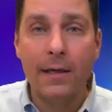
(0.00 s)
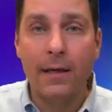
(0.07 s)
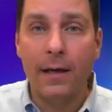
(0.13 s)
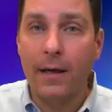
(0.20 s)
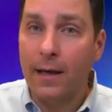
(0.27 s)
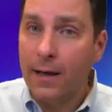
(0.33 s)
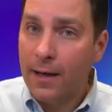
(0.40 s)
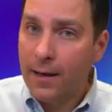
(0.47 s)

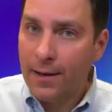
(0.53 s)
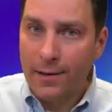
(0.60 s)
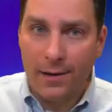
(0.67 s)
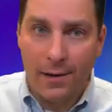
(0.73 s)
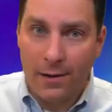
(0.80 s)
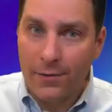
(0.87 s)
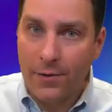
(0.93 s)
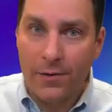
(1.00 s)

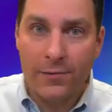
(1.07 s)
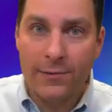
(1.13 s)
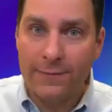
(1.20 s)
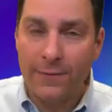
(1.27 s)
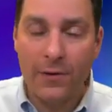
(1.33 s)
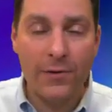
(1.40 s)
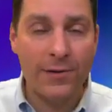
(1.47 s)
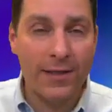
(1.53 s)
are those
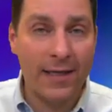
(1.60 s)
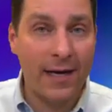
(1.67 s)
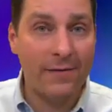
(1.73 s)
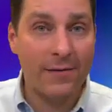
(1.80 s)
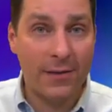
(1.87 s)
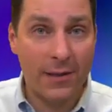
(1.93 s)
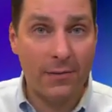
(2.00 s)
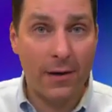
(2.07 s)
folks that have
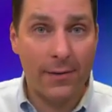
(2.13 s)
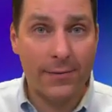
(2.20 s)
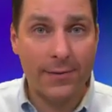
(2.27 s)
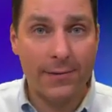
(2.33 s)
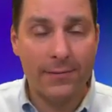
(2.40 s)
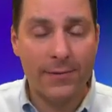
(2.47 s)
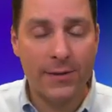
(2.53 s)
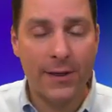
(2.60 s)

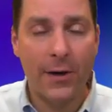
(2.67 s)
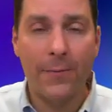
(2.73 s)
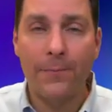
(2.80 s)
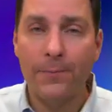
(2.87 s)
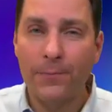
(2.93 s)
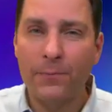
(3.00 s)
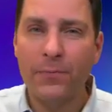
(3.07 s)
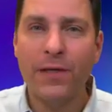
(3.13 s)
zeros. So
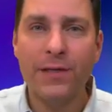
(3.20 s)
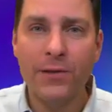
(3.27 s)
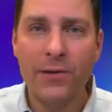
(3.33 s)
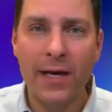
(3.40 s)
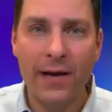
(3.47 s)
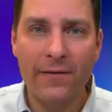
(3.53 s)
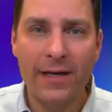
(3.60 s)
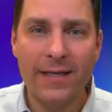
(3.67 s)
please don't
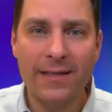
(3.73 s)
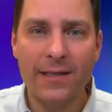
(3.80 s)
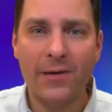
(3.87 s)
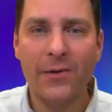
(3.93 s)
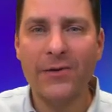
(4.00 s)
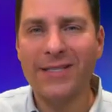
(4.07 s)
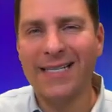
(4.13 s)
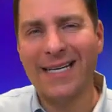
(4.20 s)
have any
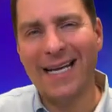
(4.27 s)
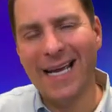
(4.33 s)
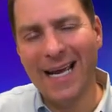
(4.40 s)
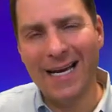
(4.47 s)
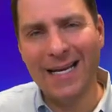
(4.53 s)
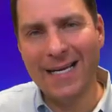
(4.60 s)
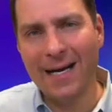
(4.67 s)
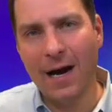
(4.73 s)
zeros in
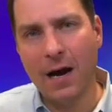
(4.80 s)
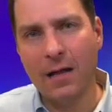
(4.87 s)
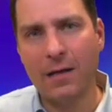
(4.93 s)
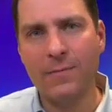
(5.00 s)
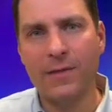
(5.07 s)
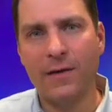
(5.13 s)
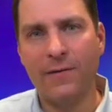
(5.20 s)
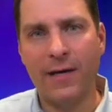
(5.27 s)
any
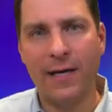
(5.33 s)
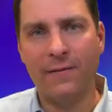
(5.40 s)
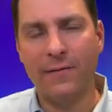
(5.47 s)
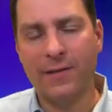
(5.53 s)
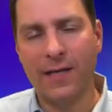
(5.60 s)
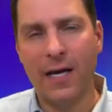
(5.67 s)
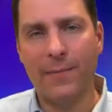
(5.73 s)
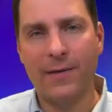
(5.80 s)
columns of any of
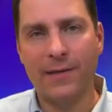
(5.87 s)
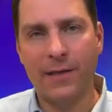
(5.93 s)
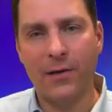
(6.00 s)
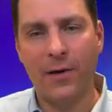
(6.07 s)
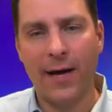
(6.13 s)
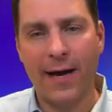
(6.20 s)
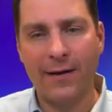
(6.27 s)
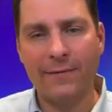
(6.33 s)
assignments that
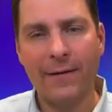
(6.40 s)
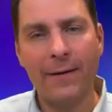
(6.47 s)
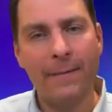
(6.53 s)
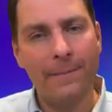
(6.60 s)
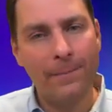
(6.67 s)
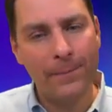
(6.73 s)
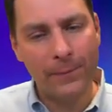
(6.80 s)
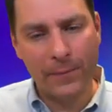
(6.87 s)
you'll have,
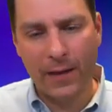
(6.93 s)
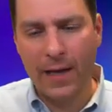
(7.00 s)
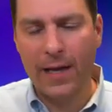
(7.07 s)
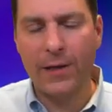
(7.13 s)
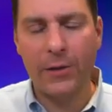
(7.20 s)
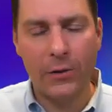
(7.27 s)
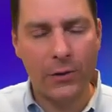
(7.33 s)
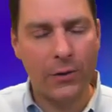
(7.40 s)

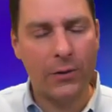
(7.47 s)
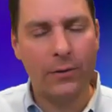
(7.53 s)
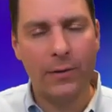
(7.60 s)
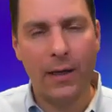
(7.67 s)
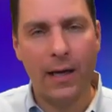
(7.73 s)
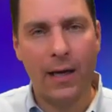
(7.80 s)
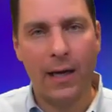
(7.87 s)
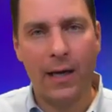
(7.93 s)
and you'll
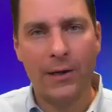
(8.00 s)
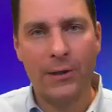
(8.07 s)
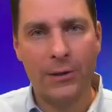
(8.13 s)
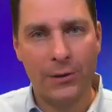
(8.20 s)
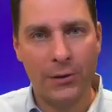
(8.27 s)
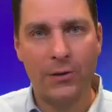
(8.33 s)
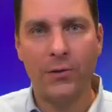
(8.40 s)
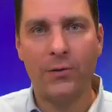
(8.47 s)

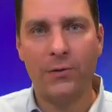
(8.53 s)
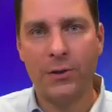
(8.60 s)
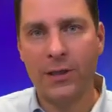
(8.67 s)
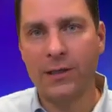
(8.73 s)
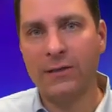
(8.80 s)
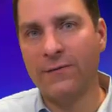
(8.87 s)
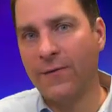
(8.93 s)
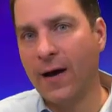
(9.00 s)
do
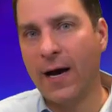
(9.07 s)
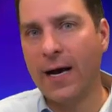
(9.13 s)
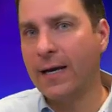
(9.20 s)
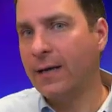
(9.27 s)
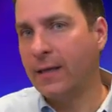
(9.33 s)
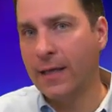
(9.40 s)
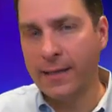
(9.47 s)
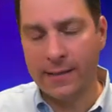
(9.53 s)
just
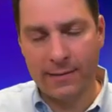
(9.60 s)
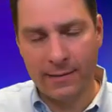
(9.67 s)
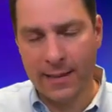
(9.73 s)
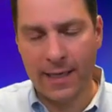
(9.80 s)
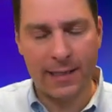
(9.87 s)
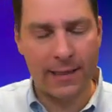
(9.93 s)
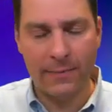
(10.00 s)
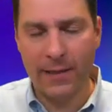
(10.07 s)
fine. They
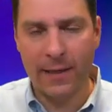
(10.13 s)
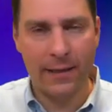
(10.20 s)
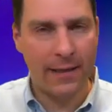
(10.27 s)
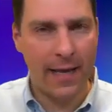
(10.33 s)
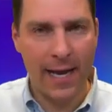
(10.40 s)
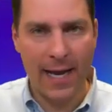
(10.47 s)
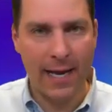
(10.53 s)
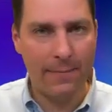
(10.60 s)
tend to be in
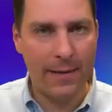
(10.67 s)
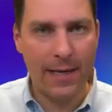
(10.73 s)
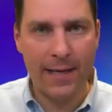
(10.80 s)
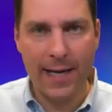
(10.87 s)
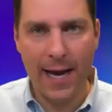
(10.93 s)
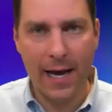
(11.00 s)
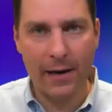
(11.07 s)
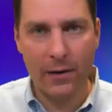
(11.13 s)
the A, B
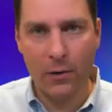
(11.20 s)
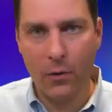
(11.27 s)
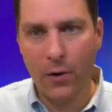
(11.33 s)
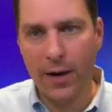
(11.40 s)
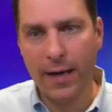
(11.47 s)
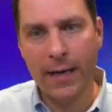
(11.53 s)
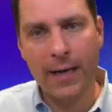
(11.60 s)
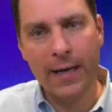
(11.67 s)

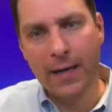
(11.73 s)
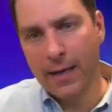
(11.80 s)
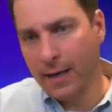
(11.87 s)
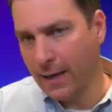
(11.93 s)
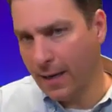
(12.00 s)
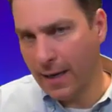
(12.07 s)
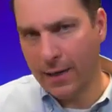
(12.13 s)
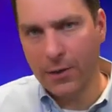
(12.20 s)
category,
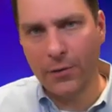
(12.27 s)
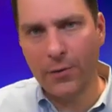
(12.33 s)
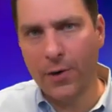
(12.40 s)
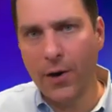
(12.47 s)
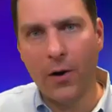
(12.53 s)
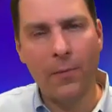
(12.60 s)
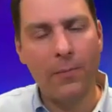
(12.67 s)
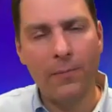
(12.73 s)
and you'll
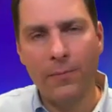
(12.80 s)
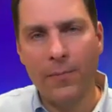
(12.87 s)
know